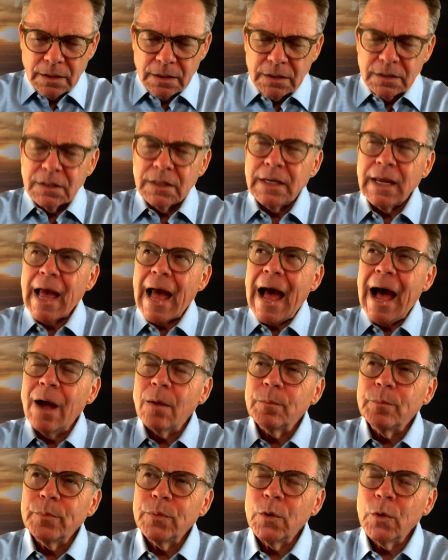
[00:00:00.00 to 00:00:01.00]
the
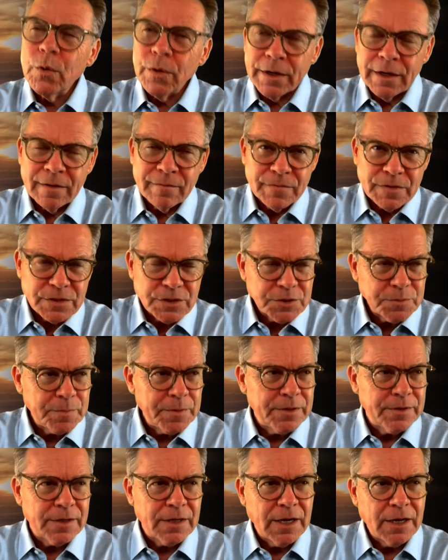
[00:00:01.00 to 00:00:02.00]
outpouring of the
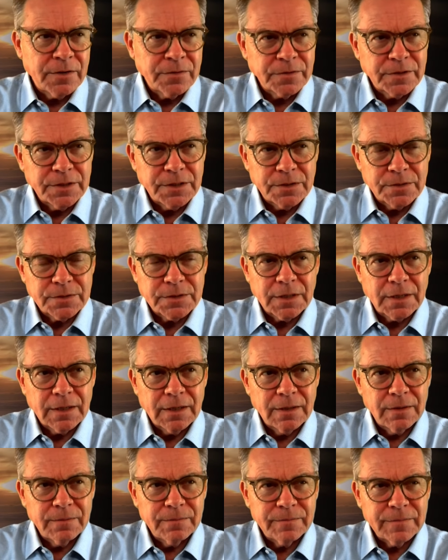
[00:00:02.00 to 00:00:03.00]
Spirit 100 years ago
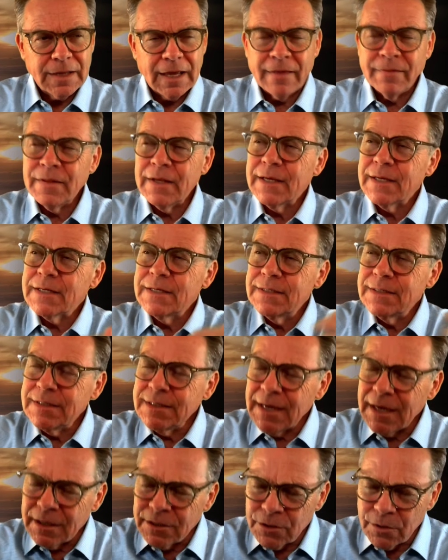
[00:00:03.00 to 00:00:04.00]
and the
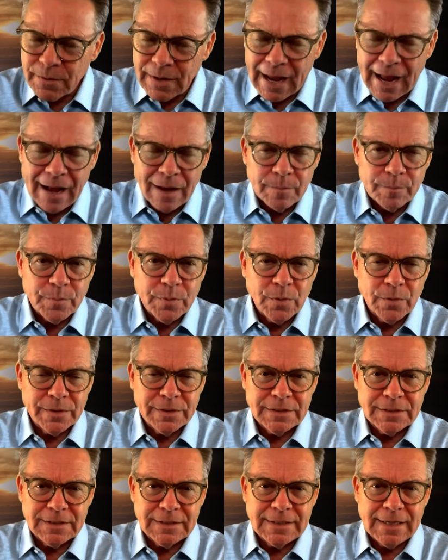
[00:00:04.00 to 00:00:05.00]
continued
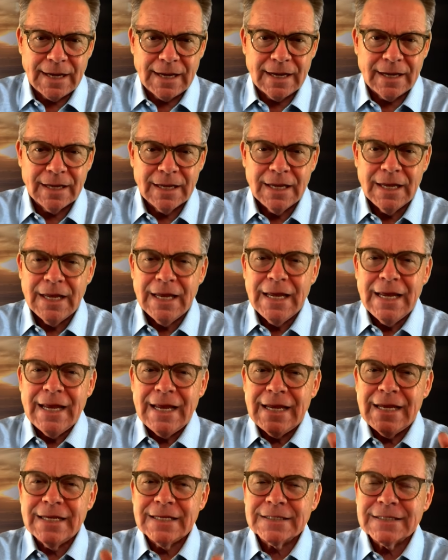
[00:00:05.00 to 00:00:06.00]
outpouring today
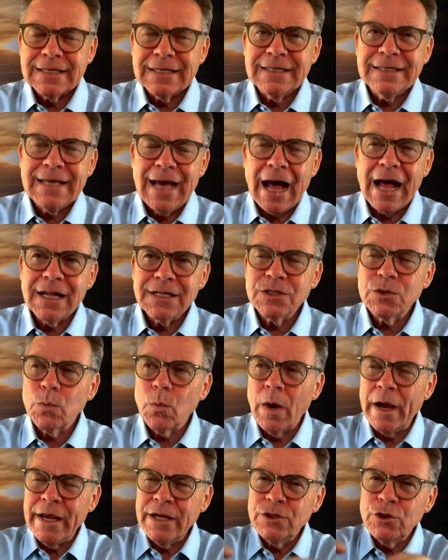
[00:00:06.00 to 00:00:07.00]
is God's
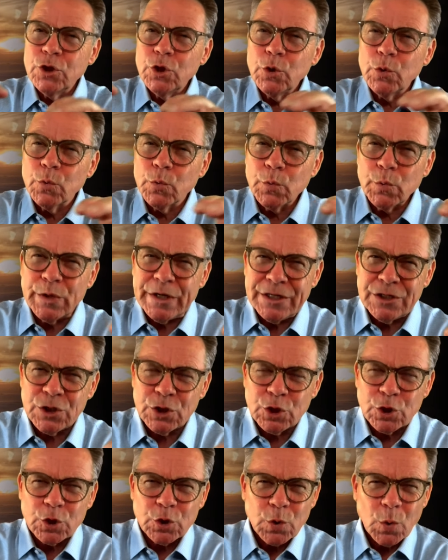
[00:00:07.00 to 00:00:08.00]
way to
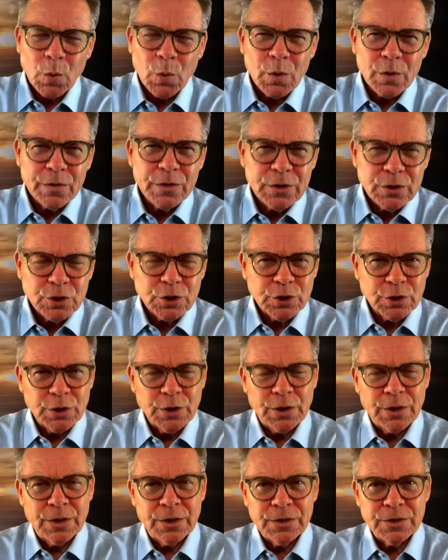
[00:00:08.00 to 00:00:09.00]
restore the
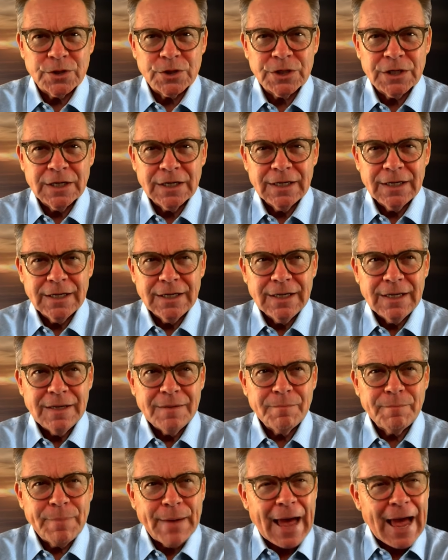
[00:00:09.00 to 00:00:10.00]
church
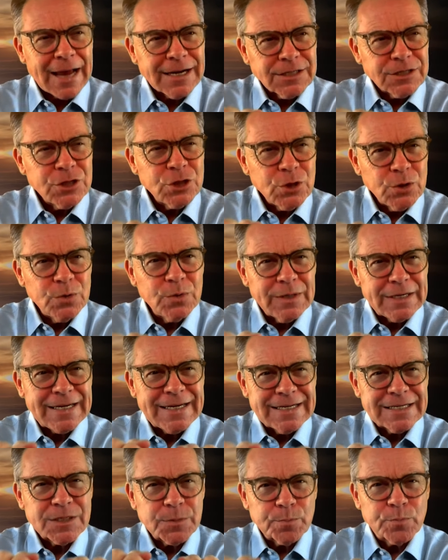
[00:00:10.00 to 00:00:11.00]
back to
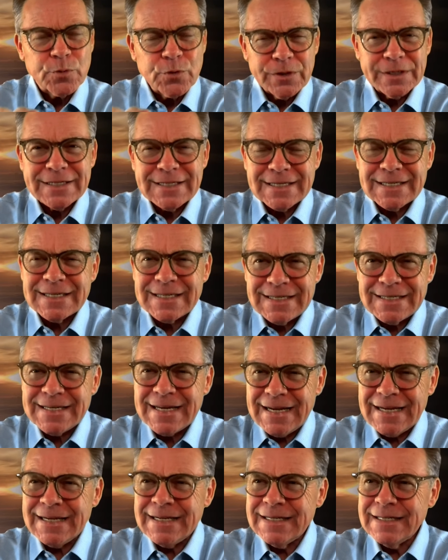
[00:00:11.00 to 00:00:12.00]
its
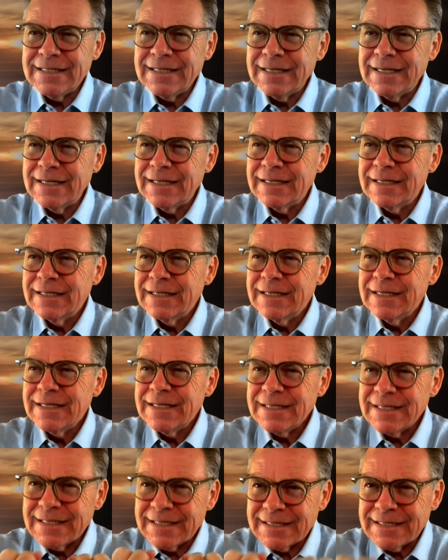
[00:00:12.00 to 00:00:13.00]
pristine
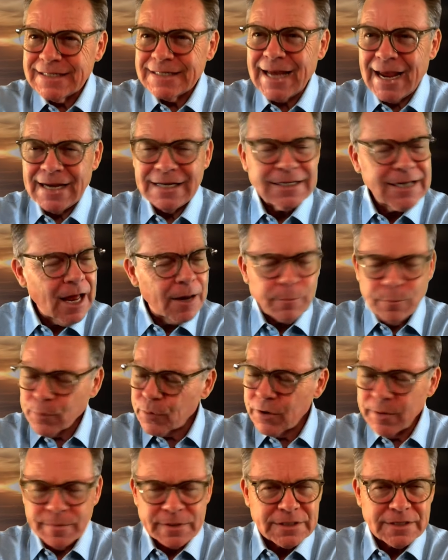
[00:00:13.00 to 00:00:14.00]
state, not
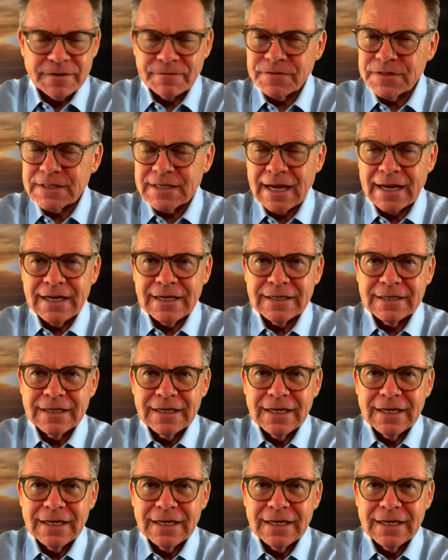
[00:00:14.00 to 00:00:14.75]
primitive state,